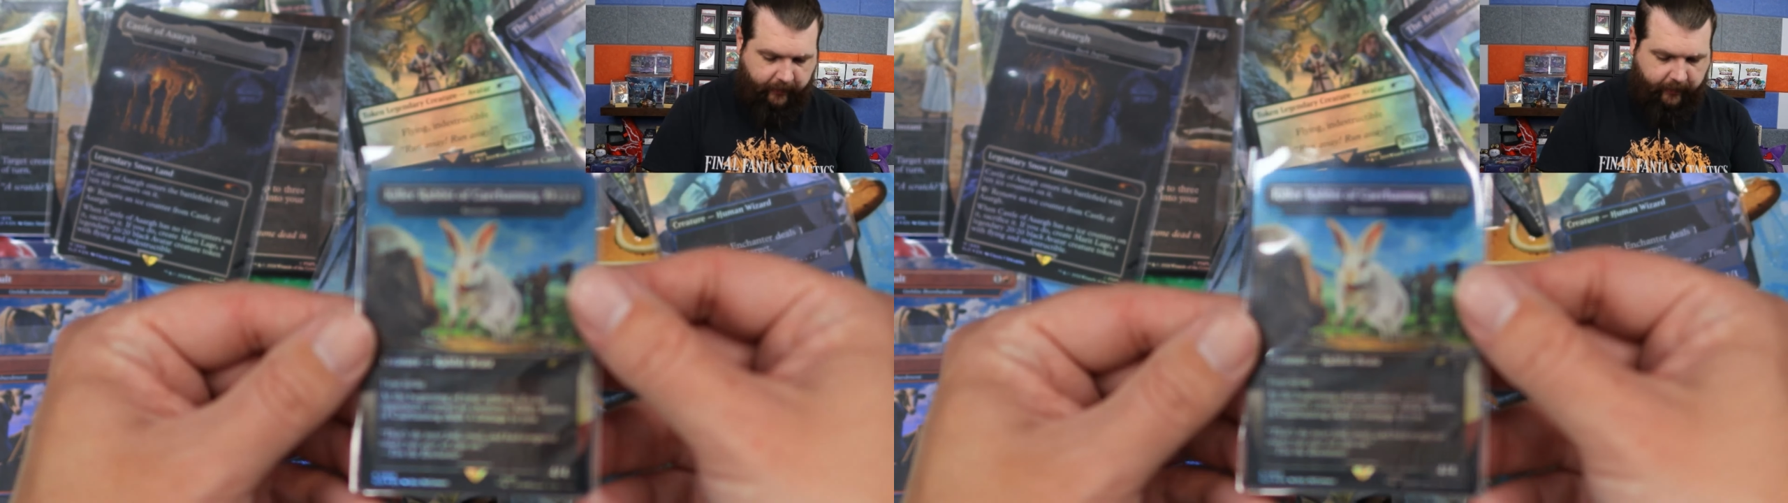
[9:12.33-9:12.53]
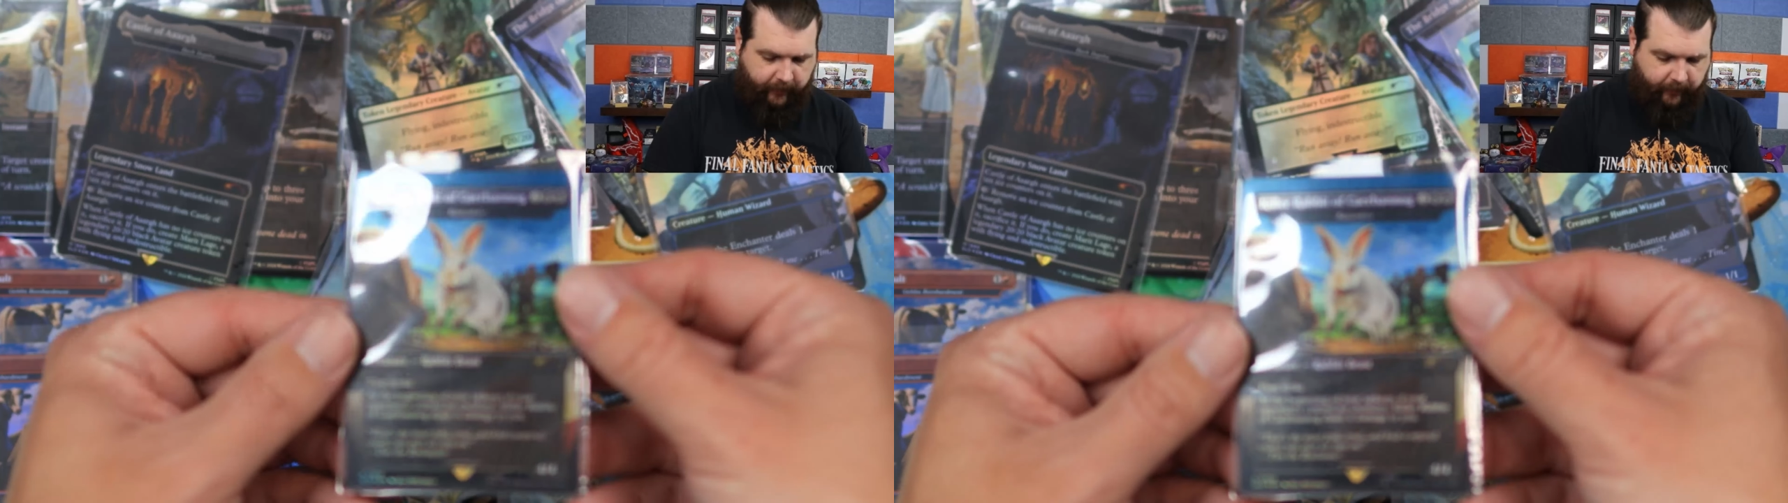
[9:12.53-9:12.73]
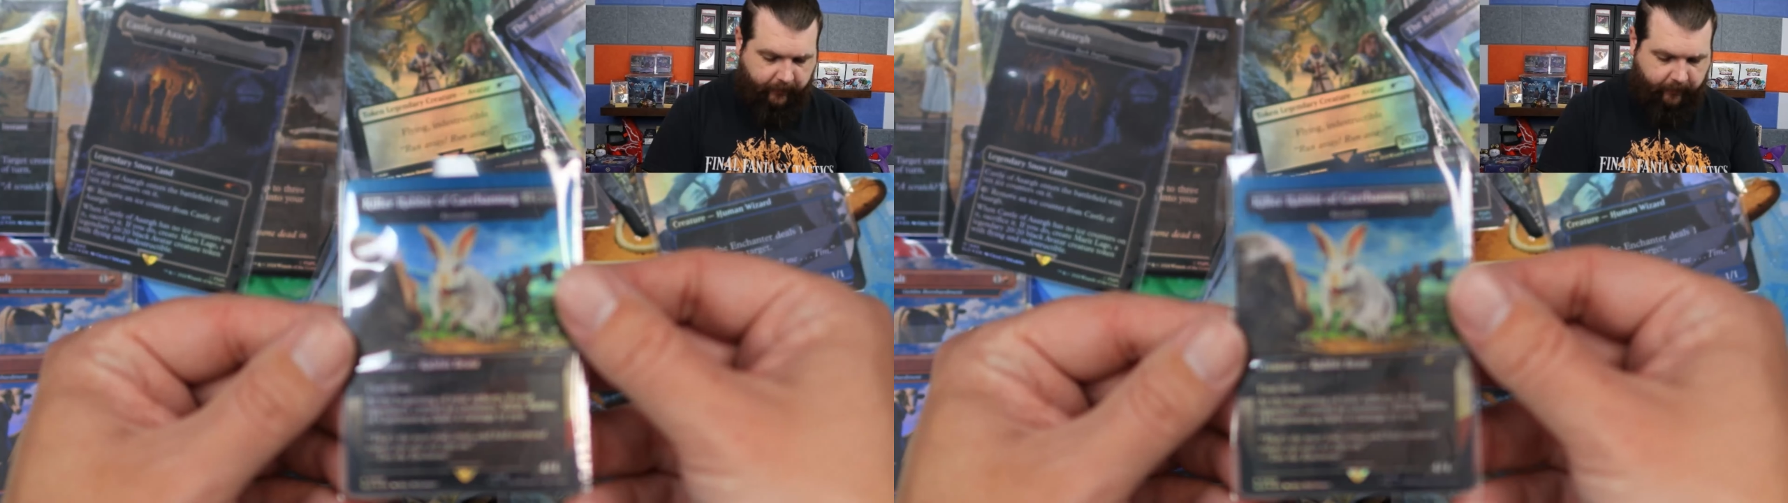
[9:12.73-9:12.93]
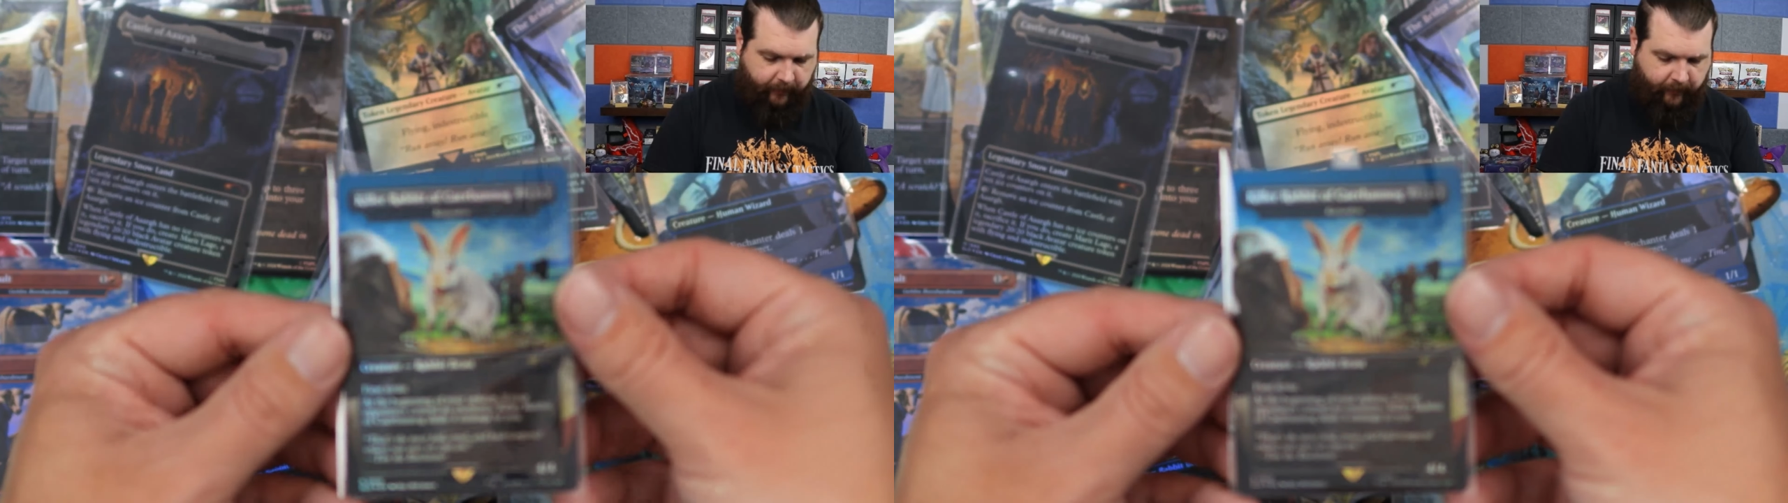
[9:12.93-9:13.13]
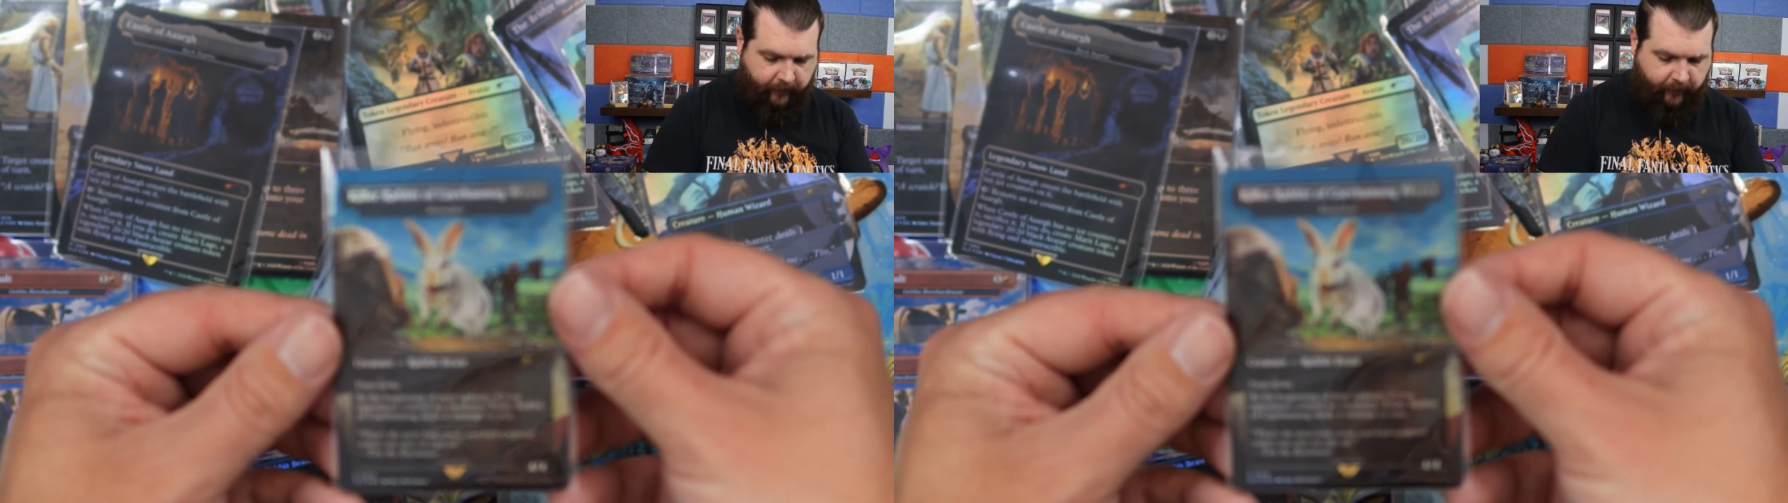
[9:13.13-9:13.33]
So
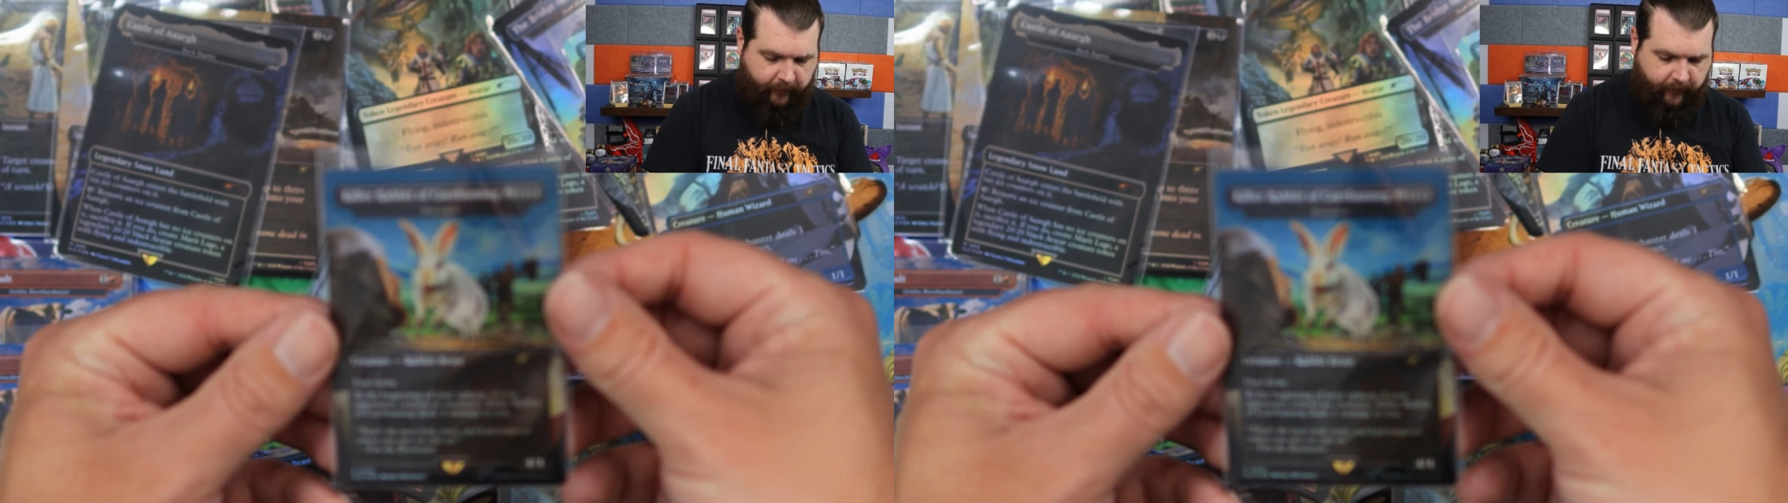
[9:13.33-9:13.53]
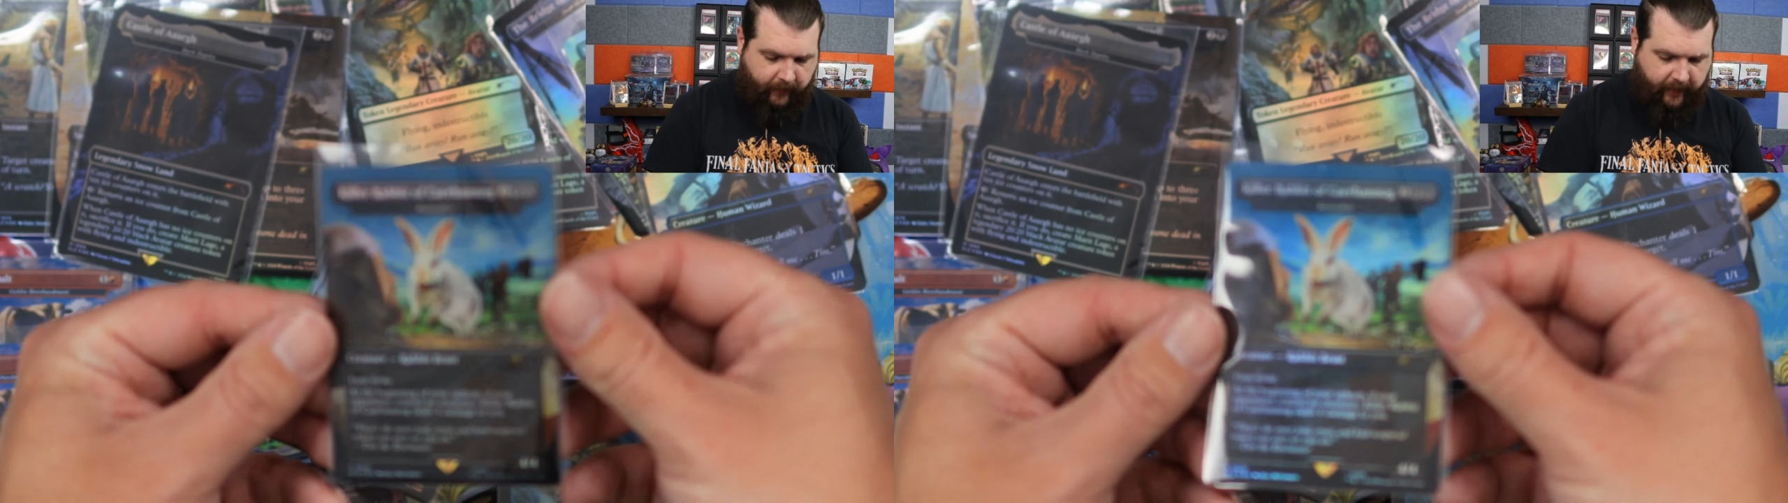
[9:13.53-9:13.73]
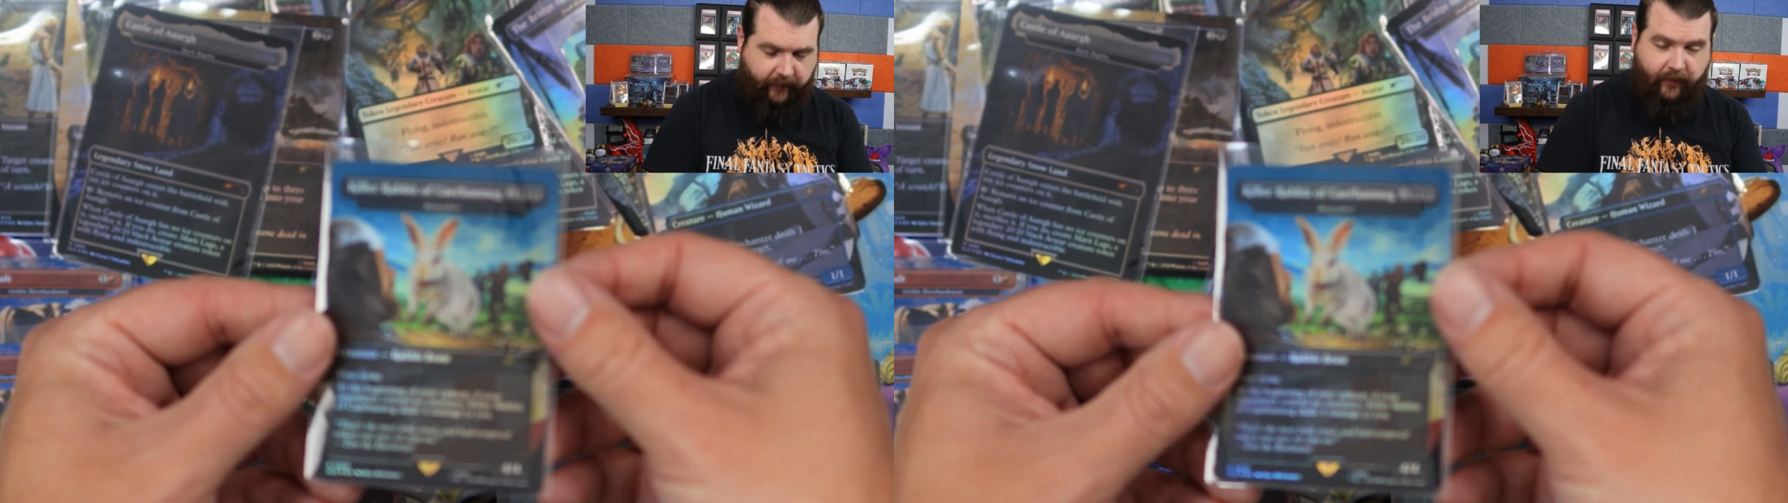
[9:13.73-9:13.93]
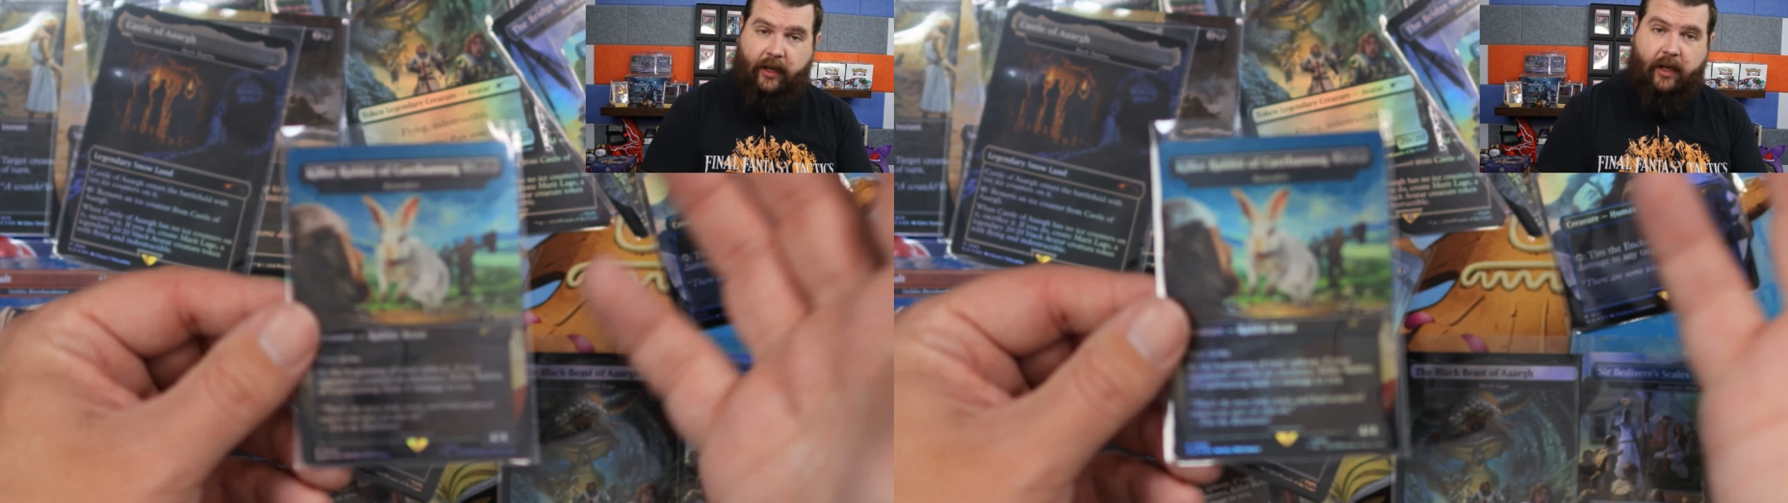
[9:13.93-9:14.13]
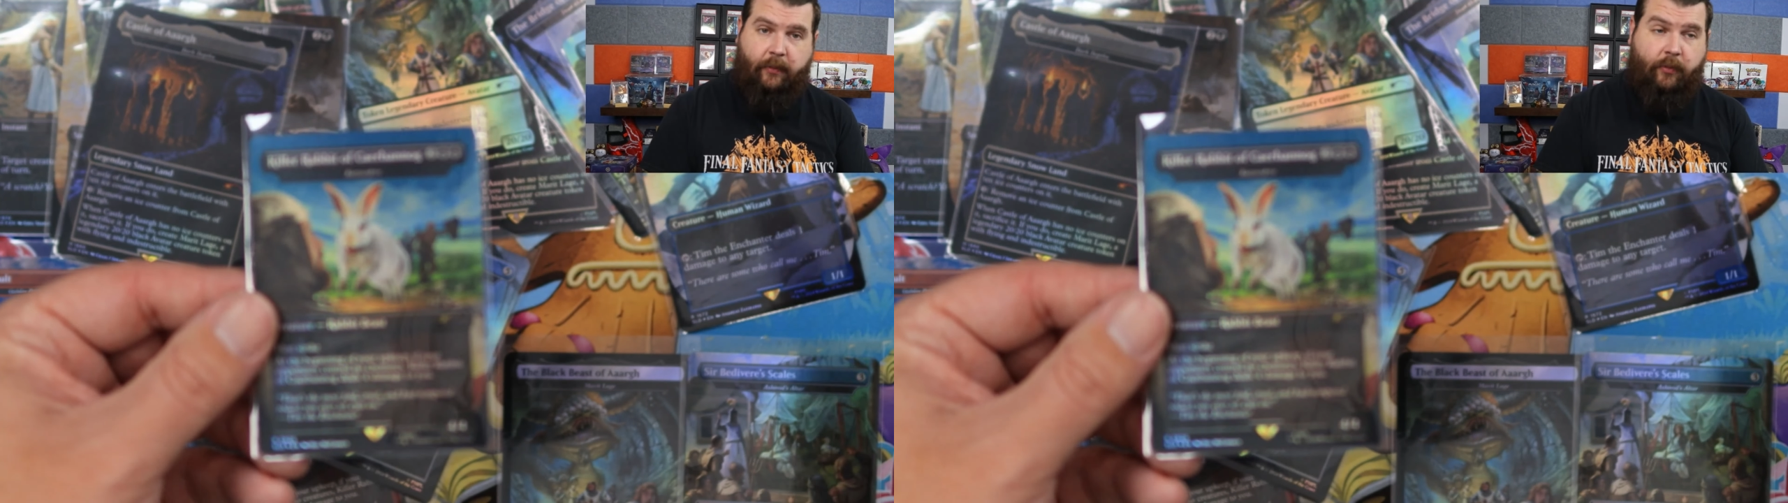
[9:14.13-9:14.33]
if you think
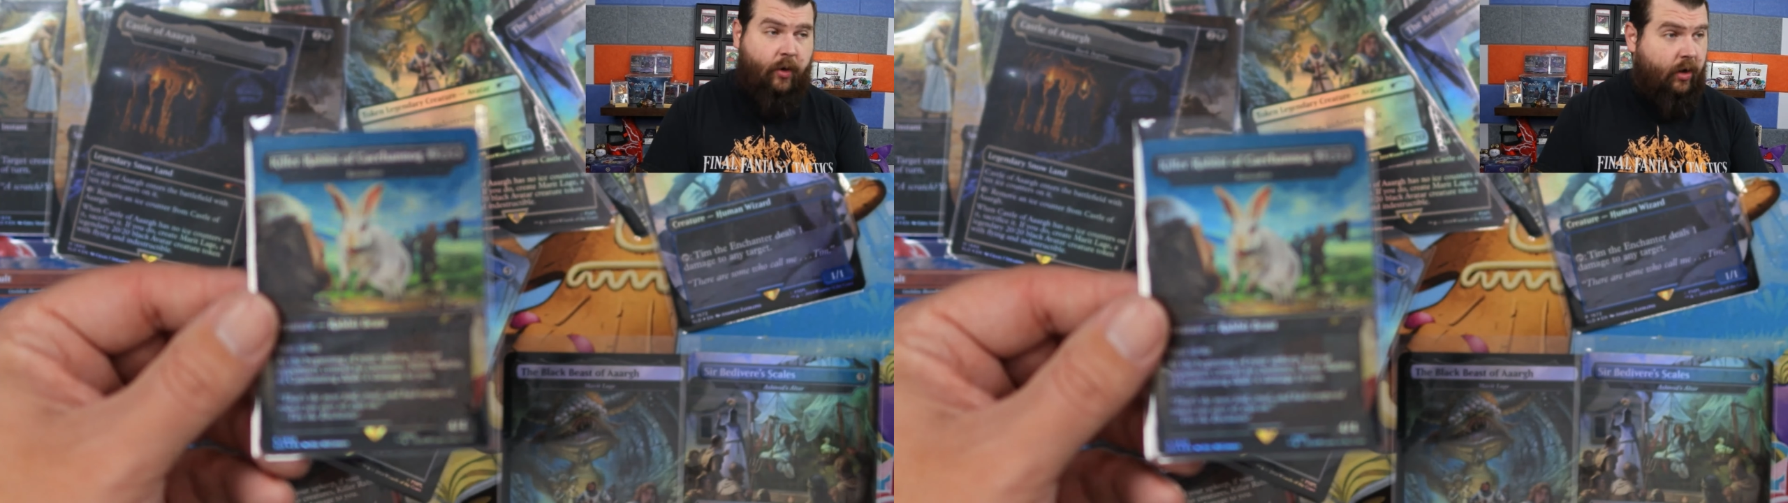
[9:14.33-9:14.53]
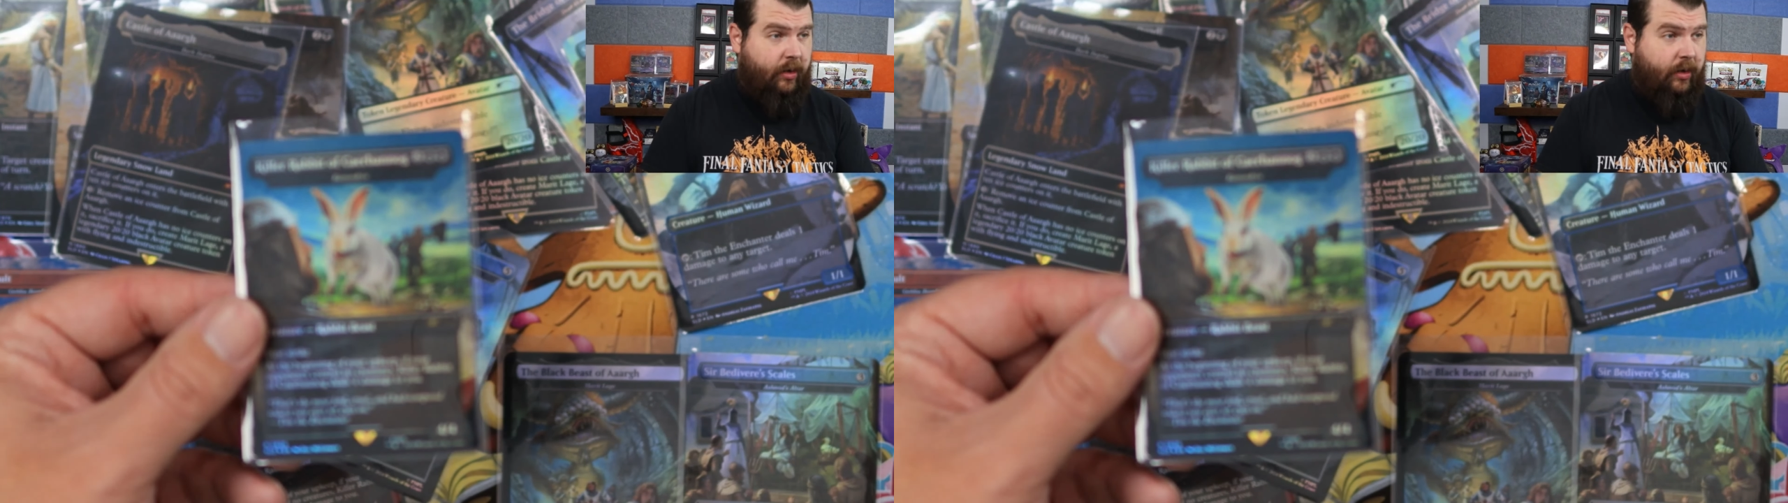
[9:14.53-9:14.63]
I'm wrong